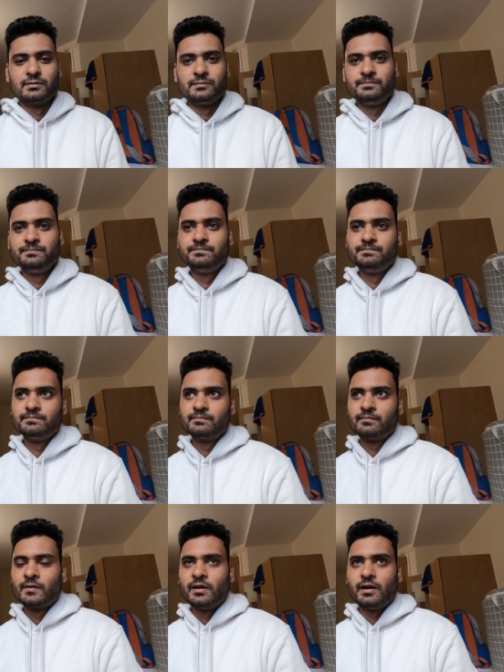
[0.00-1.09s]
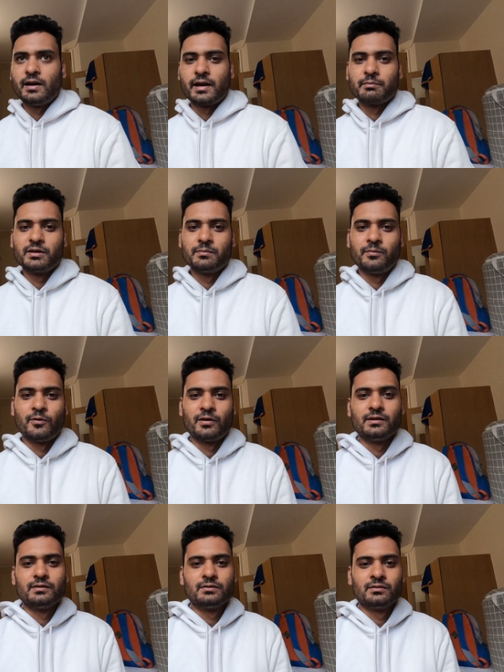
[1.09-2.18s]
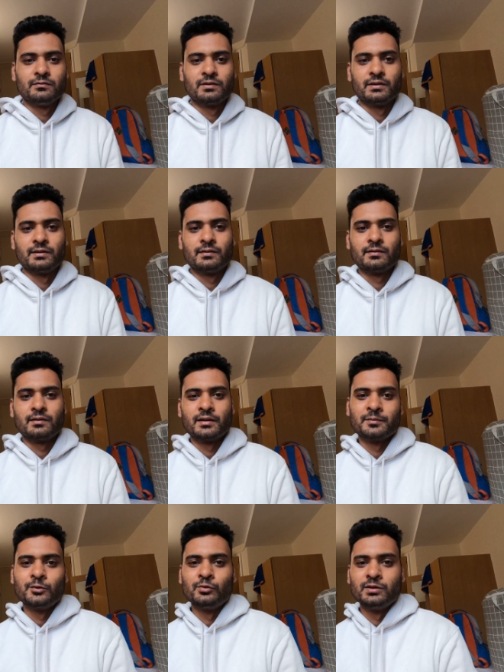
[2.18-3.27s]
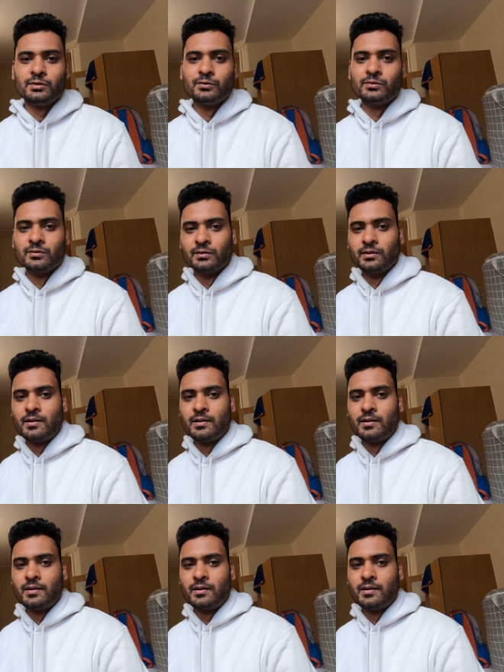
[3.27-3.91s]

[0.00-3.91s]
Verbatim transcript: uh, I'm at a point where I'm going to